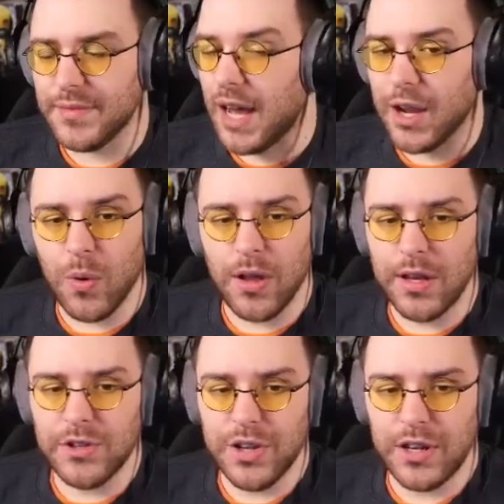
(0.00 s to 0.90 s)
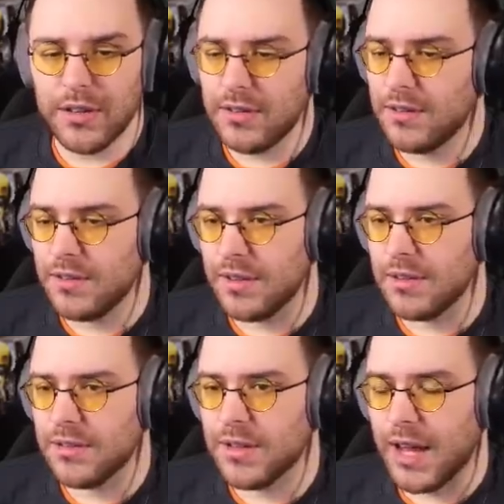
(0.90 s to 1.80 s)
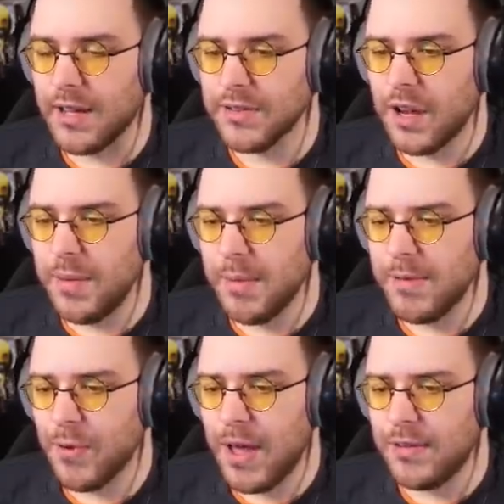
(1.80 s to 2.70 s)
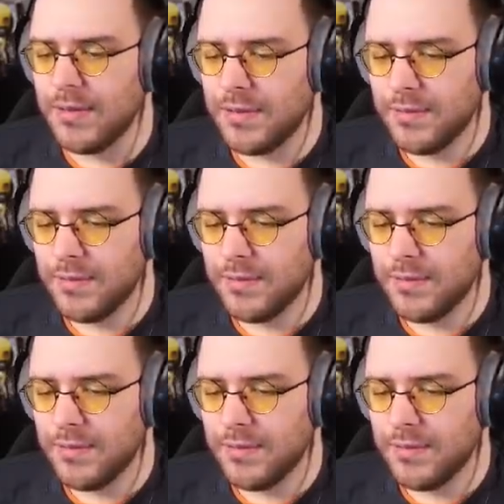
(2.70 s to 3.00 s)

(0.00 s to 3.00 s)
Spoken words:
High quality shit. Kyle's gonna be my friend.